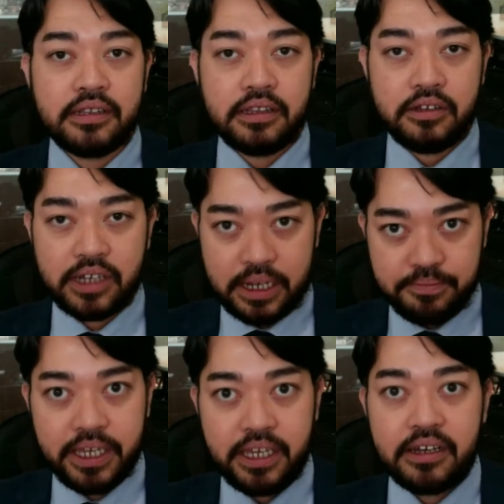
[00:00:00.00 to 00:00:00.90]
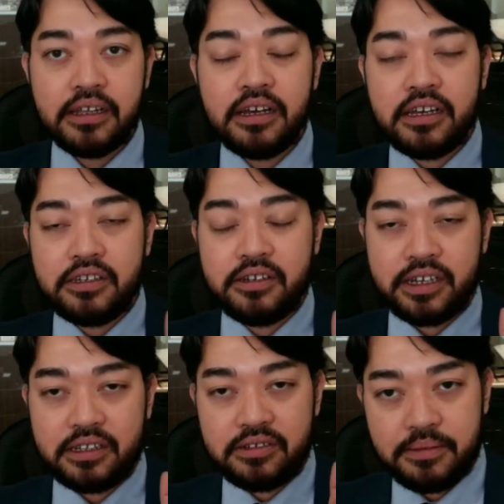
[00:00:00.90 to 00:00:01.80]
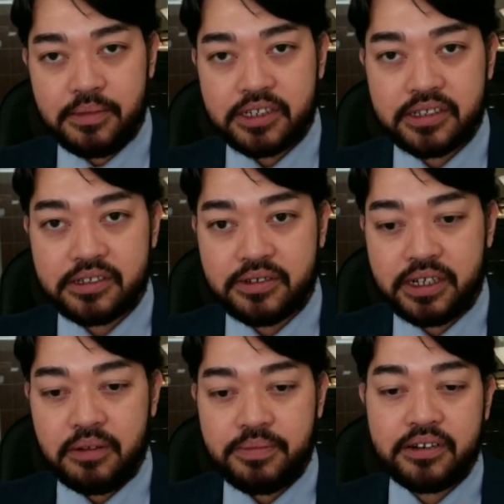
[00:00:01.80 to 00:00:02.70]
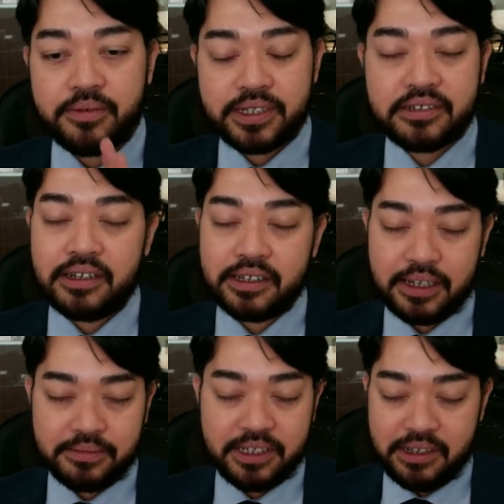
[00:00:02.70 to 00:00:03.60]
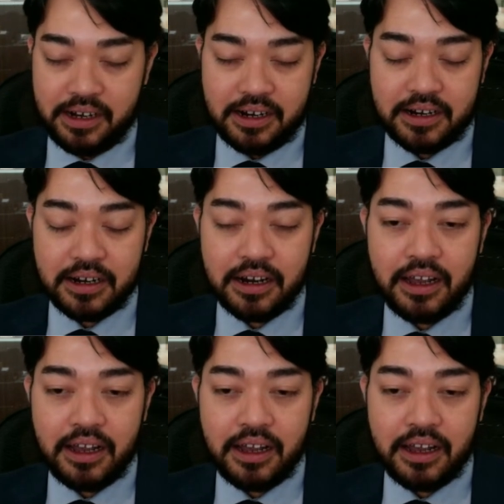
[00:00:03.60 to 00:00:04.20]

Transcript: You can appeal. You can do a motion to reopen or what's called an MTR.